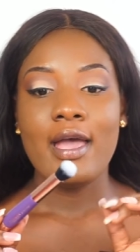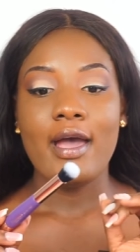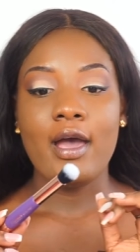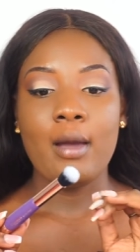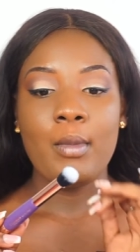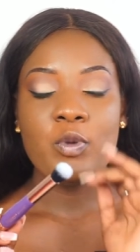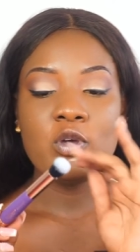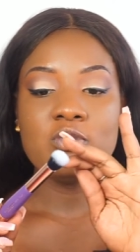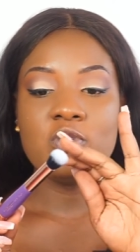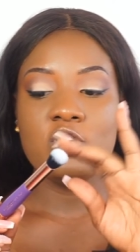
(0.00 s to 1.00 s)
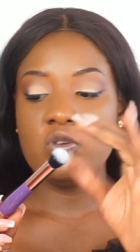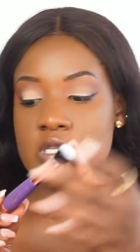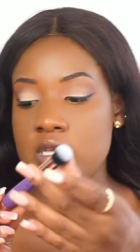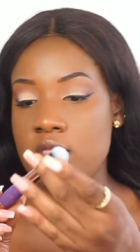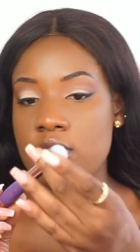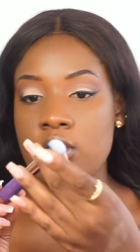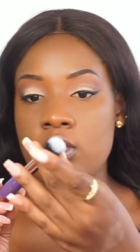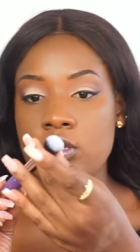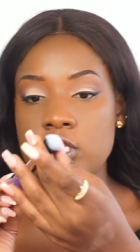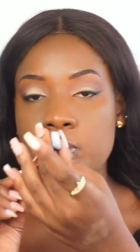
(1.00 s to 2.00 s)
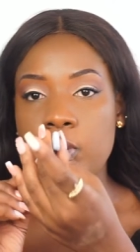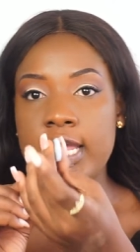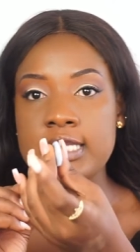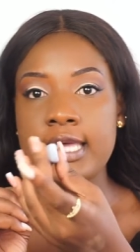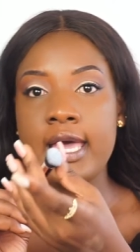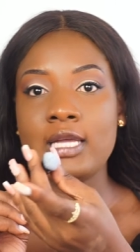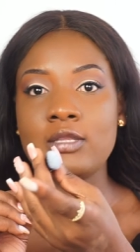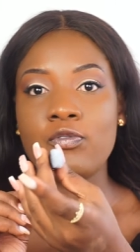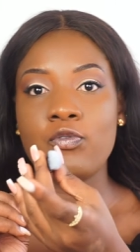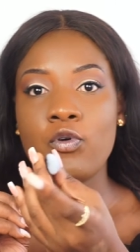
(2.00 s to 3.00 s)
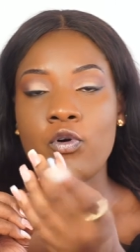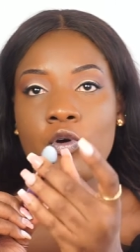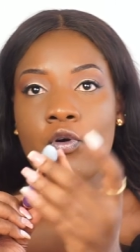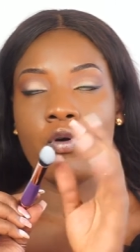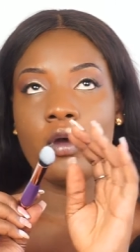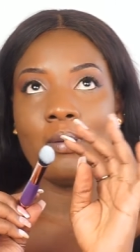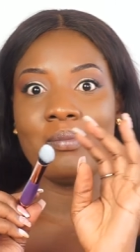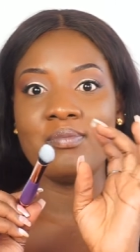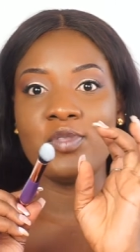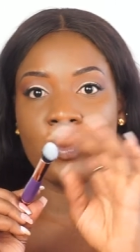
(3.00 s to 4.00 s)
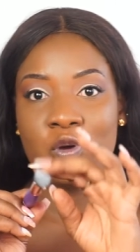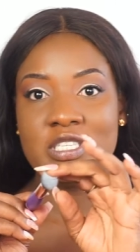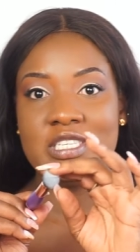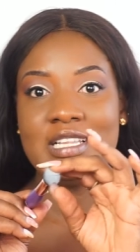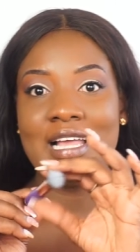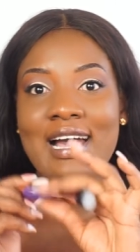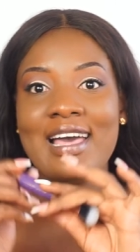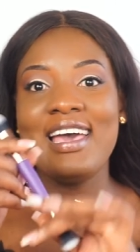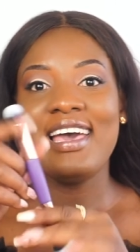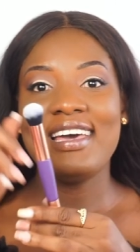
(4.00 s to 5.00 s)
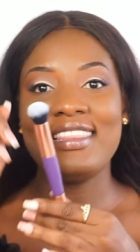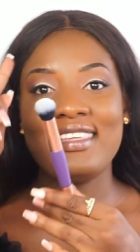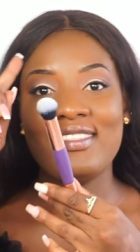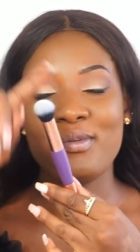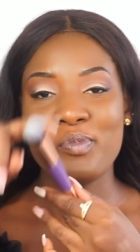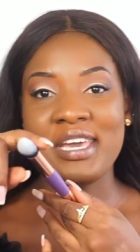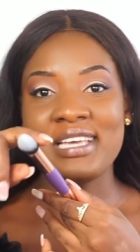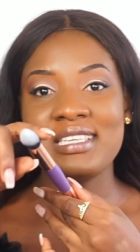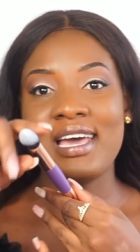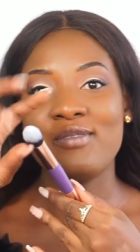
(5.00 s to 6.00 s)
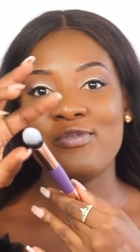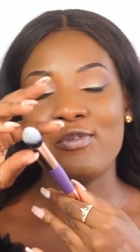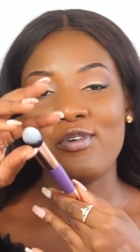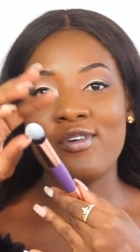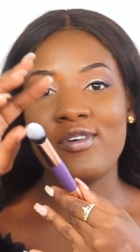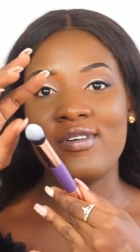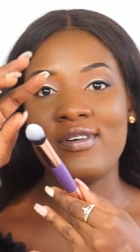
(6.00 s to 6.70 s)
I'm going to be using the smaller side for the concealer and then the bigger side for